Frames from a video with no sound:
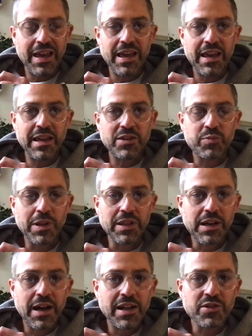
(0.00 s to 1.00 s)
is what
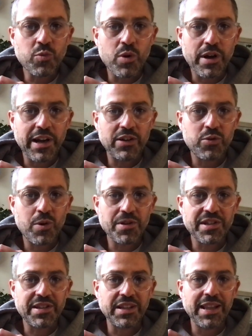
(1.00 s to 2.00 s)
Lacan's working towards at
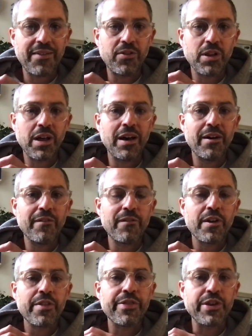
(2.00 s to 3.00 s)
the level of
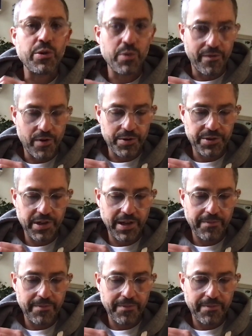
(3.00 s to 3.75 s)
the university.